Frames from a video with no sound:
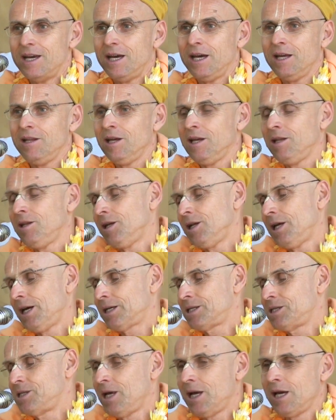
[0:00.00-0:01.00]
And then the
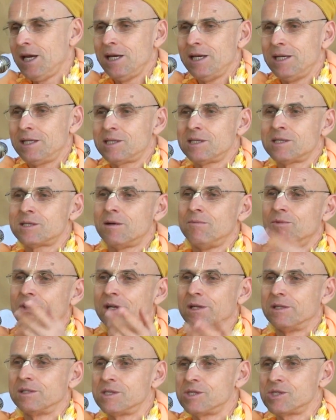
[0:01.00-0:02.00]
next day it's at someone
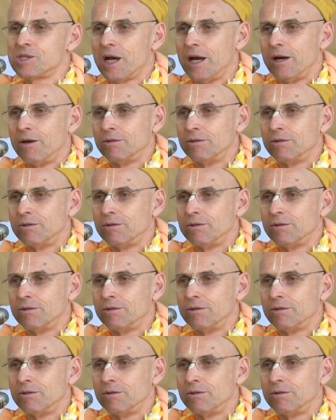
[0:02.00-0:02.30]
else's